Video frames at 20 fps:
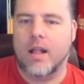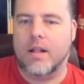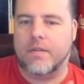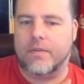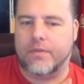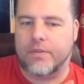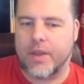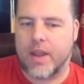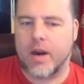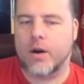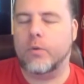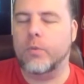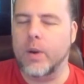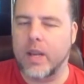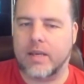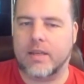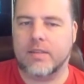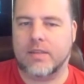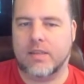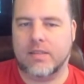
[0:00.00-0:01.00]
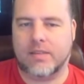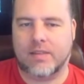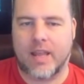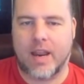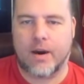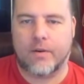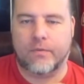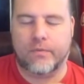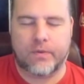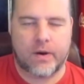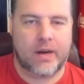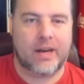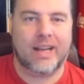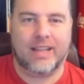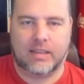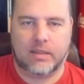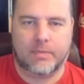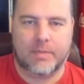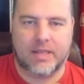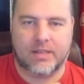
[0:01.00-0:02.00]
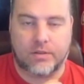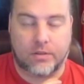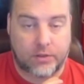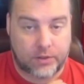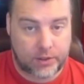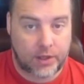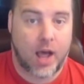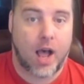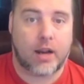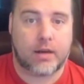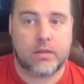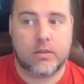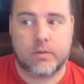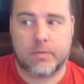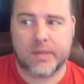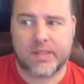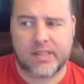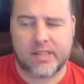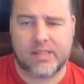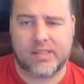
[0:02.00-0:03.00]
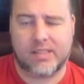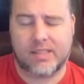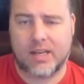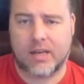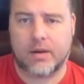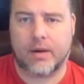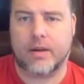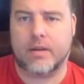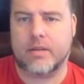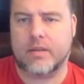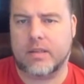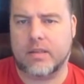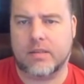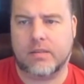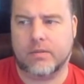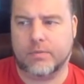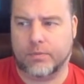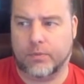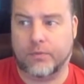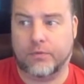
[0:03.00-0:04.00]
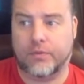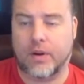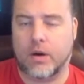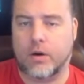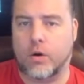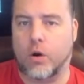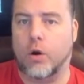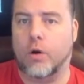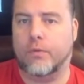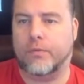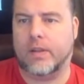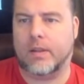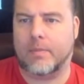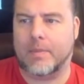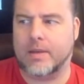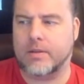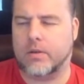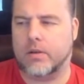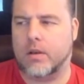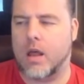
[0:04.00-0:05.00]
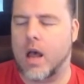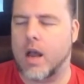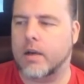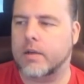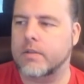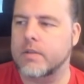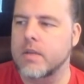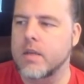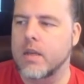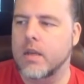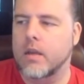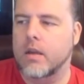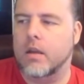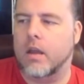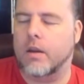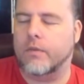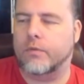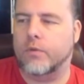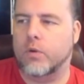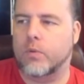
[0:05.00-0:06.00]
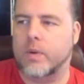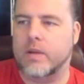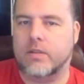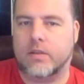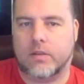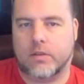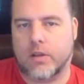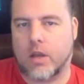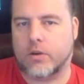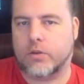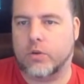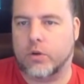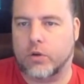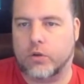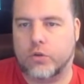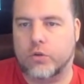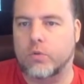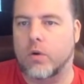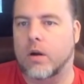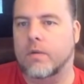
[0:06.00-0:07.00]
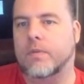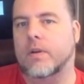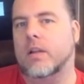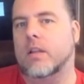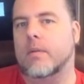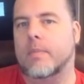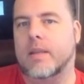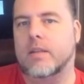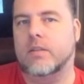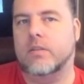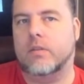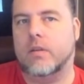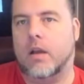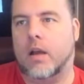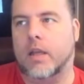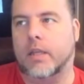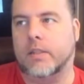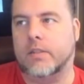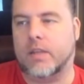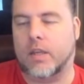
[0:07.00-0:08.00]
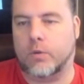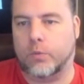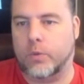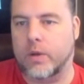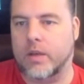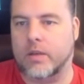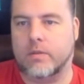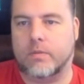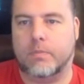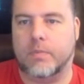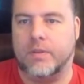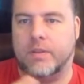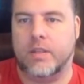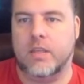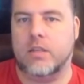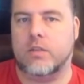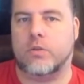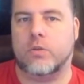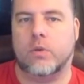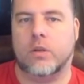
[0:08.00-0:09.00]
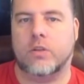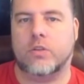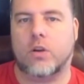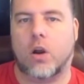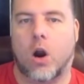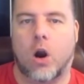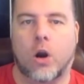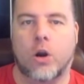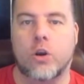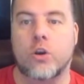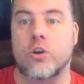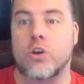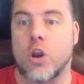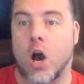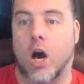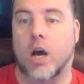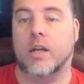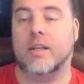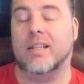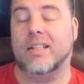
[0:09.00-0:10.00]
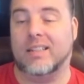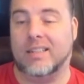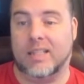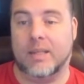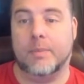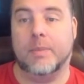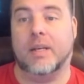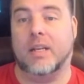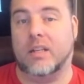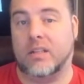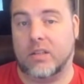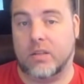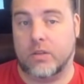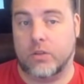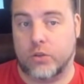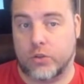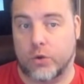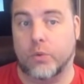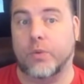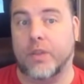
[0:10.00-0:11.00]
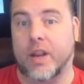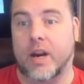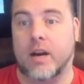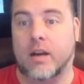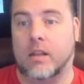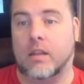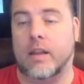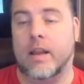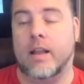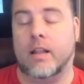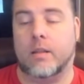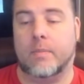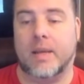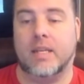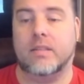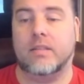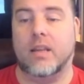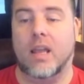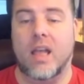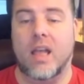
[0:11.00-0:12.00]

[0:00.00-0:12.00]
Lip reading: their weaknesses, they are very elemental locked. Especially Sarah is very earth elemental locked. And Four Winds is locked to her 2 other elements, ice and wind. But these units are not limited to their elements,